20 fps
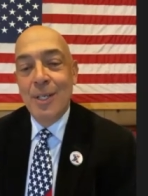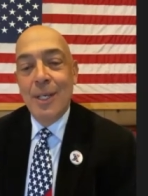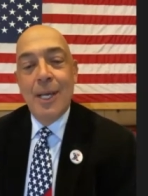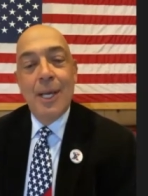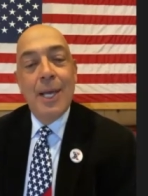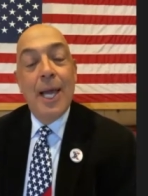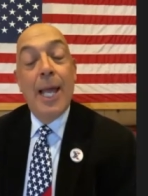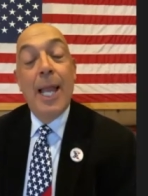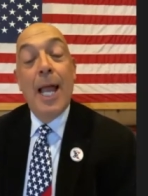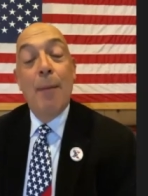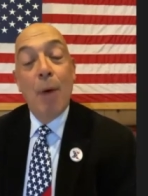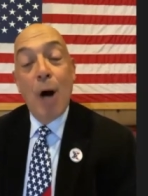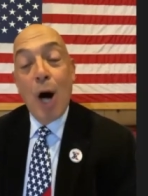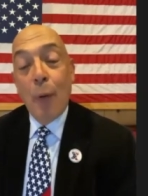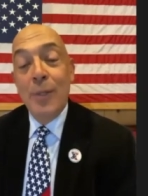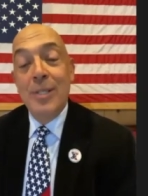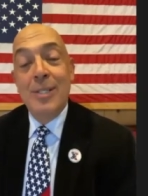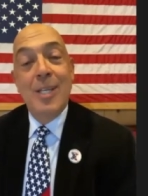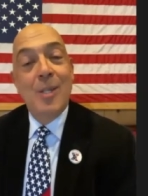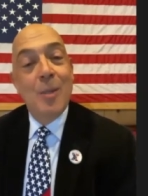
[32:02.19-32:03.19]
and I'm
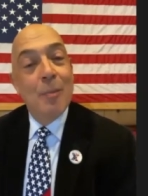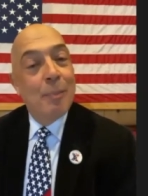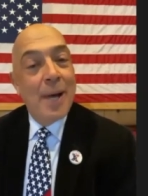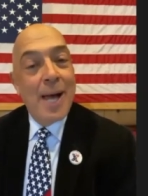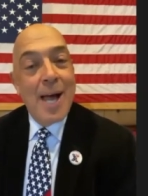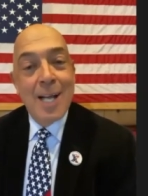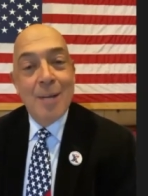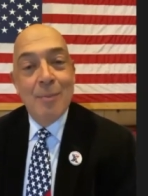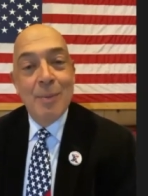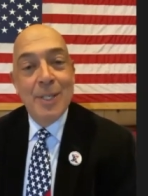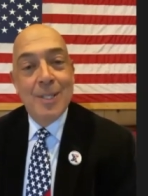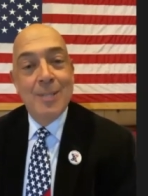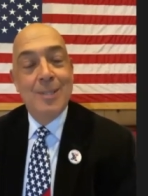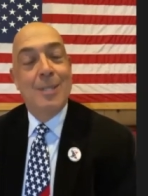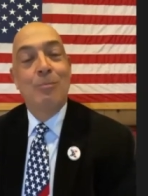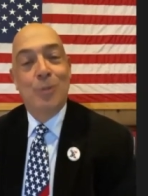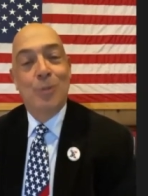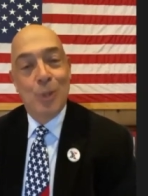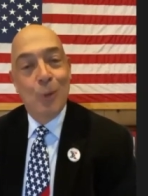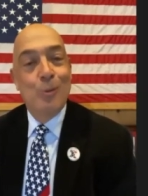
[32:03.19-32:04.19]
always at the back because
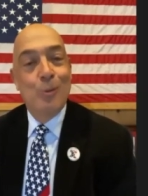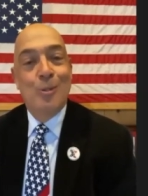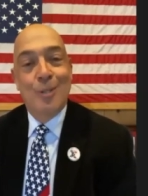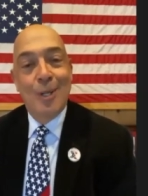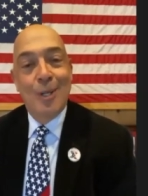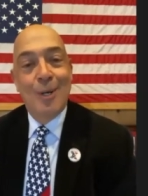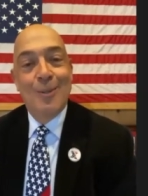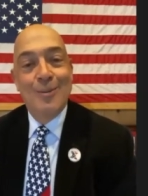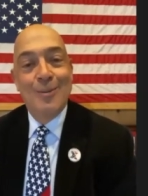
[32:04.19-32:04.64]
I'm so slow.